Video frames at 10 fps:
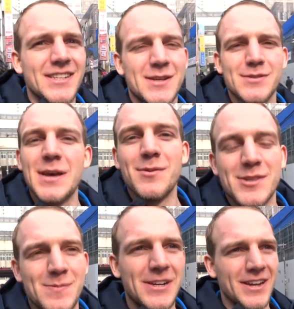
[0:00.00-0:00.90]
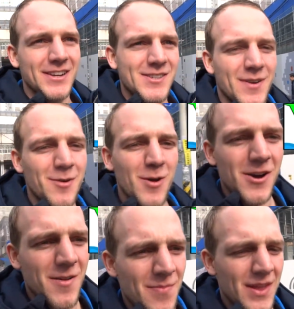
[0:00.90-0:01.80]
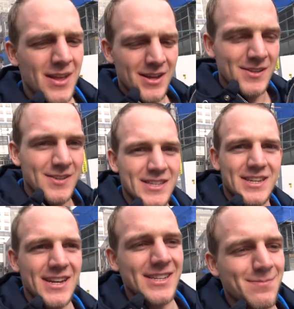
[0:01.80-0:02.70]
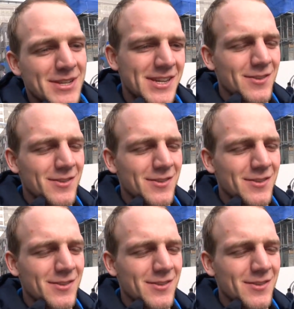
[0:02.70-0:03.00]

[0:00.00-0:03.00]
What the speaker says: and she was able to speak English very well. So that's nice. But she